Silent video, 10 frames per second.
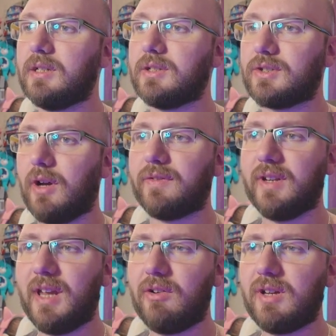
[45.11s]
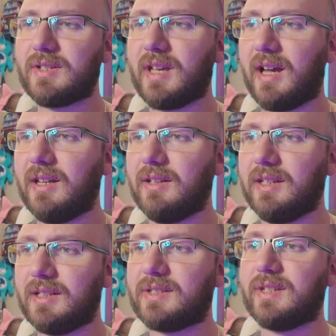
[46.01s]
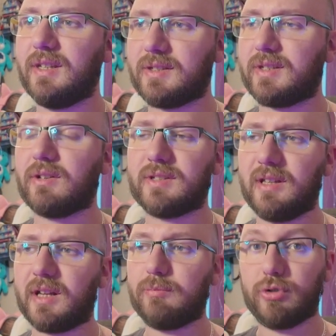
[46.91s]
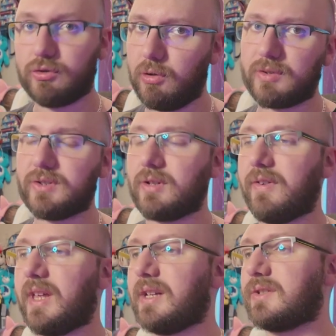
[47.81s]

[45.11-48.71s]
soft in areas and you can still see like brush strokes and stuff like that.